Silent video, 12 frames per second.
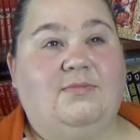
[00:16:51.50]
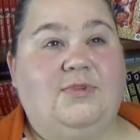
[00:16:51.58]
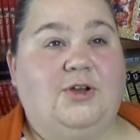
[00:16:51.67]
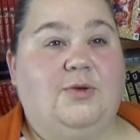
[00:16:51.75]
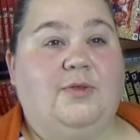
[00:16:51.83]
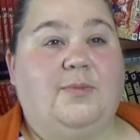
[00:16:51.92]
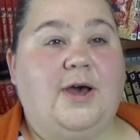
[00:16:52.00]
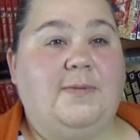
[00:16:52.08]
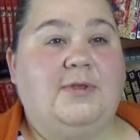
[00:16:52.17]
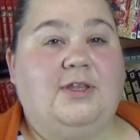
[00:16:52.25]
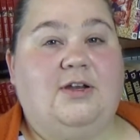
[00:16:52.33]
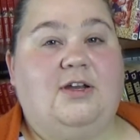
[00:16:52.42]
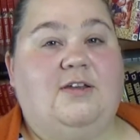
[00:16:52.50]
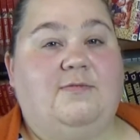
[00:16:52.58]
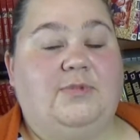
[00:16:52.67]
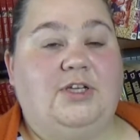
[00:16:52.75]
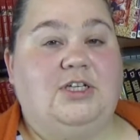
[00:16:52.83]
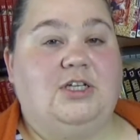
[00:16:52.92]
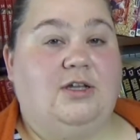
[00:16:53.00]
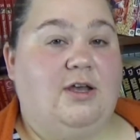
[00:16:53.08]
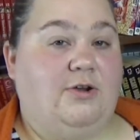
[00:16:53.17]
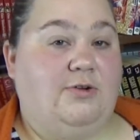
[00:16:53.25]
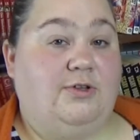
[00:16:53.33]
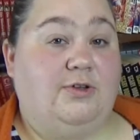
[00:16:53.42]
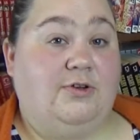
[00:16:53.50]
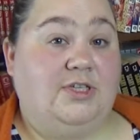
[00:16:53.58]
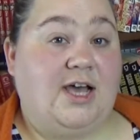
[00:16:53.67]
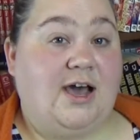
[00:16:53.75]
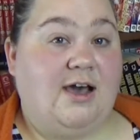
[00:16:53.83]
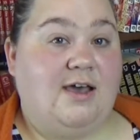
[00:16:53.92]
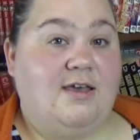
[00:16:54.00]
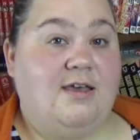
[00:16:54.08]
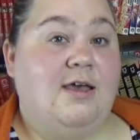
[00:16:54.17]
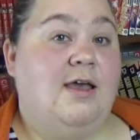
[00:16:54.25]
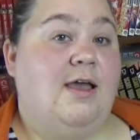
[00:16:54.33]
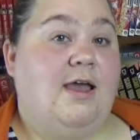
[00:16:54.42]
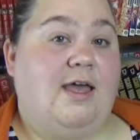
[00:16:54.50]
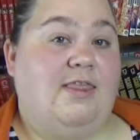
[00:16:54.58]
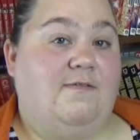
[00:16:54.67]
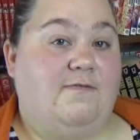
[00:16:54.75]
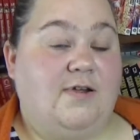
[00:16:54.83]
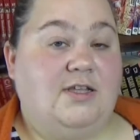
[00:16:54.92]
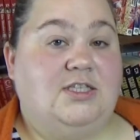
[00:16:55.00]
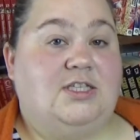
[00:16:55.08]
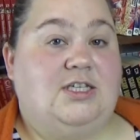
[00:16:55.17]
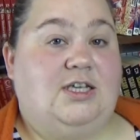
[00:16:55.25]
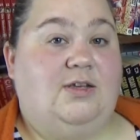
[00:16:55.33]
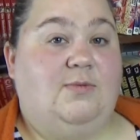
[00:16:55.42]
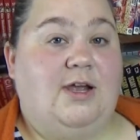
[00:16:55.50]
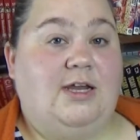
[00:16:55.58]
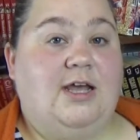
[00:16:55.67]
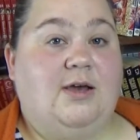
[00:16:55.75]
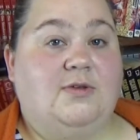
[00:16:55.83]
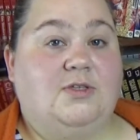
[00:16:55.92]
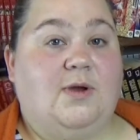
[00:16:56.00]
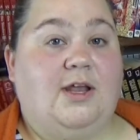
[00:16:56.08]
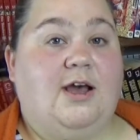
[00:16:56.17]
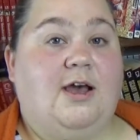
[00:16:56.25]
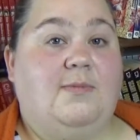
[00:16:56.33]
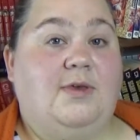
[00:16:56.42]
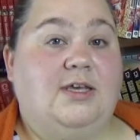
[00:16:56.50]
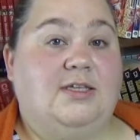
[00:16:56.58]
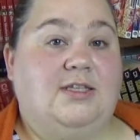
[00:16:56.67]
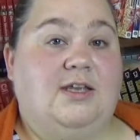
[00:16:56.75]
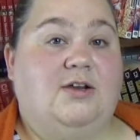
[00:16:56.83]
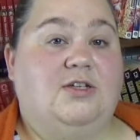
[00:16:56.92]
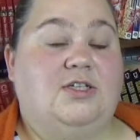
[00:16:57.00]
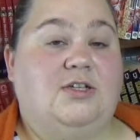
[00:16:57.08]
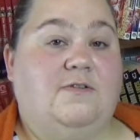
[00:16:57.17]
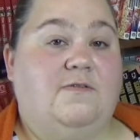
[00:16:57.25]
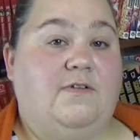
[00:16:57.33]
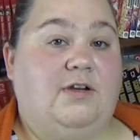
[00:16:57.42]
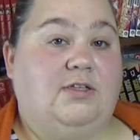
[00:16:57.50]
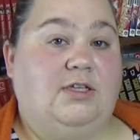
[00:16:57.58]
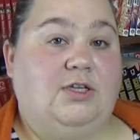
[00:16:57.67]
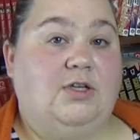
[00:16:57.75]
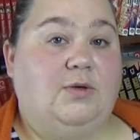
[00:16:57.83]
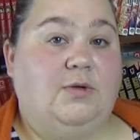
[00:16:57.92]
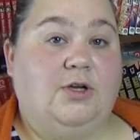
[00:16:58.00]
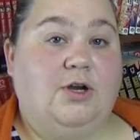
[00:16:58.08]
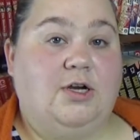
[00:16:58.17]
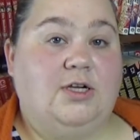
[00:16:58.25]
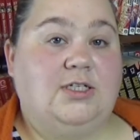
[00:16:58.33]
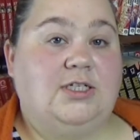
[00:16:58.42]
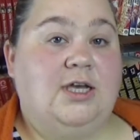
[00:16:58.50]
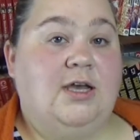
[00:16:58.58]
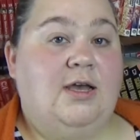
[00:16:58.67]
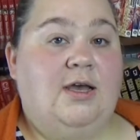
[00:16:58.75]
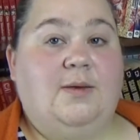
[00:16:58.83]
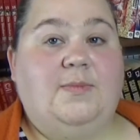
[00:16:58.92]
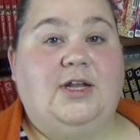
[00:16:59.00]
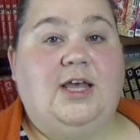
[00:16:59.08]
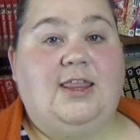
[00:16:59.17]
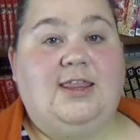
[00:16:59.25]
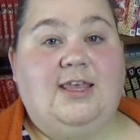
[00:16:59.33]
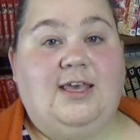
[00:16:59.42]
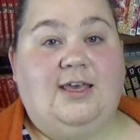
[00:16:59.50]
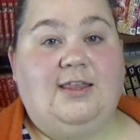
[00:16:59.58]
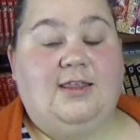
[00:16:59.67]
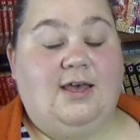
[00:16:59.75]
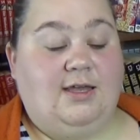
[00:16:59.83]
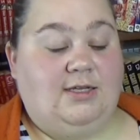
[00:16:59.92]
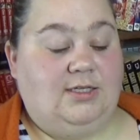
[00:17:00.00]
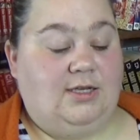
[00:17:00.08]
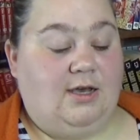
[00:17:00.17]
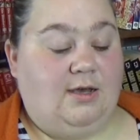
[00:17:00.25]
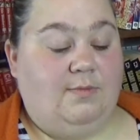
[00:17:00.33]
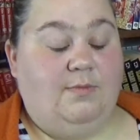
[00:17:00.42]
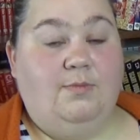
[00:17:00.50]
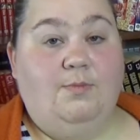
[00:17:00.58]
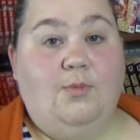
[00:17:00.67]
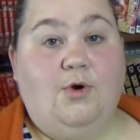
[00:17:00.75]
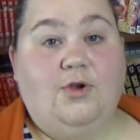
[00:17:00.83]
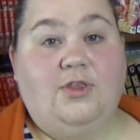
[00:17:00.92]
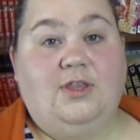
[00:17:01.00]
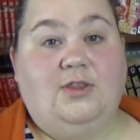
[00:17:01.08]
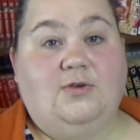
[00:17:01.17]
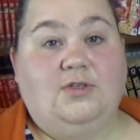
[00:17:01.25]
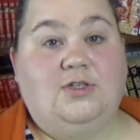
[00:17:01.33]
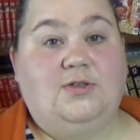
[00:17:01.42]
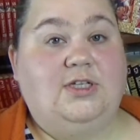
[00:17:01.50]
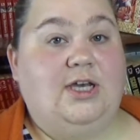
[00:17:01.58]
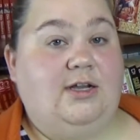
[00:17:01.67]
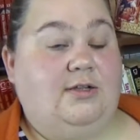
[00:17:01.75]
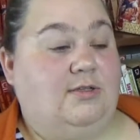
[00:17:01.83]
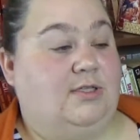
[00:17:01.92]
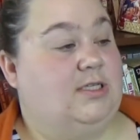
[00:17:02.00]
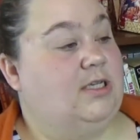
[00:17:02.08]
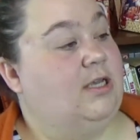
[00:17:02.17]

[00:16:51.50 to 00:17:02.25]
you know, the popularity of Bleach and Naruto is high, and the frenzy right now is quite high because they are still fairly new and current. But I think that more than those 2 titles,